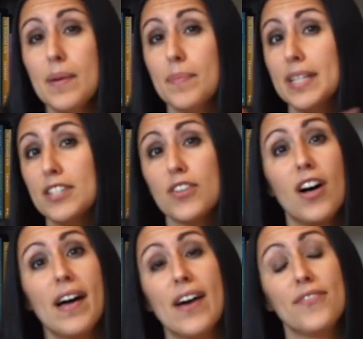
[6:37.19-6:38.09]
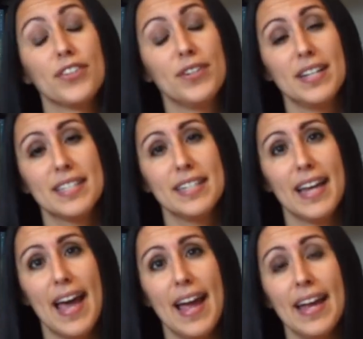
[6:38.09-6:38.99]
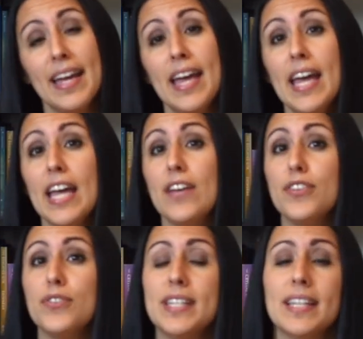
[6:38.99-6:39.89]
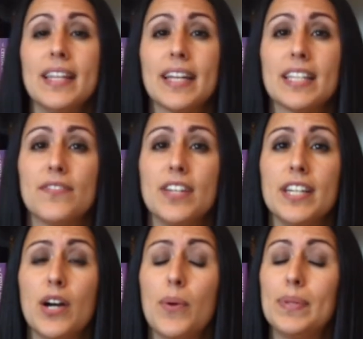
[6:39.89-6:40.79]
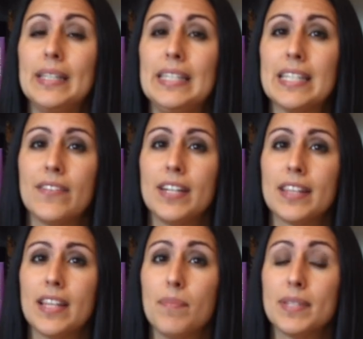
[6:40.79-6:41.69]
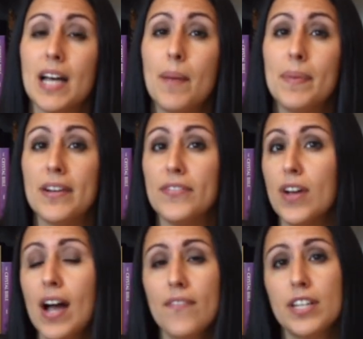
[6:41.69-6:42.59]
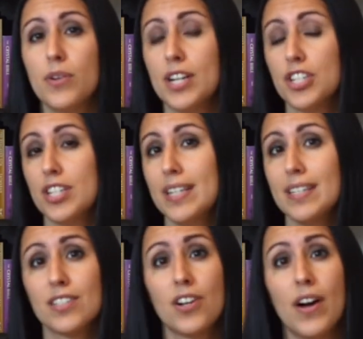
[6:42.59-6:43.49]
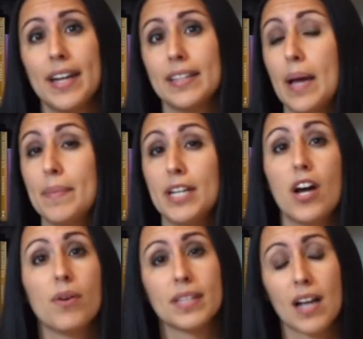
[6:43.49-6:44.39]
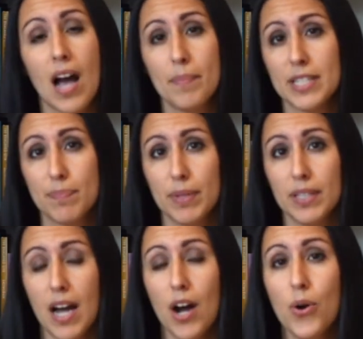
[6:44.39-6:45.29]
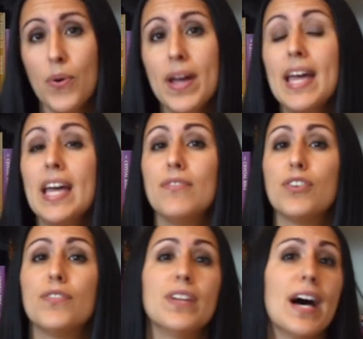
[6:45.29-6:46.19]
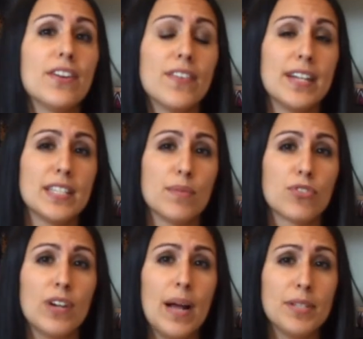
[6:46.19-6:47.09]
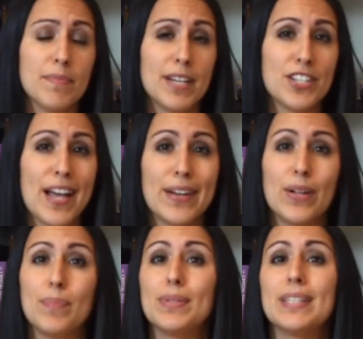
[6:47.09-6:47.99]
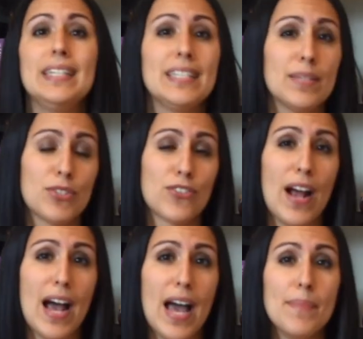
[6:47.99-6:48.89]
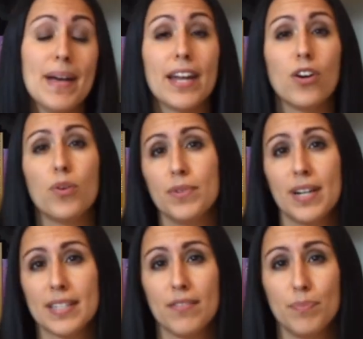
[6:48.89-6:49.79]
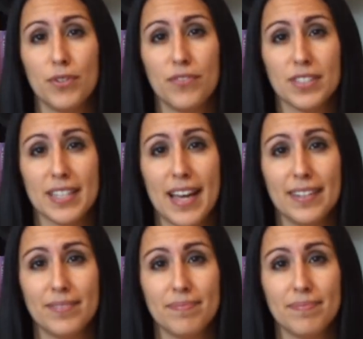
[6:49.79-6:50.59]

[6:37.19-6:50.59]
But that's all I have for you guys today. If you did like this video, please give it a thumbs up. And if you have any questions, go ahead and let me know in the comments below. If you have not already subscribed to my channel, please subscribe. And I hope you guys have a beautiful day.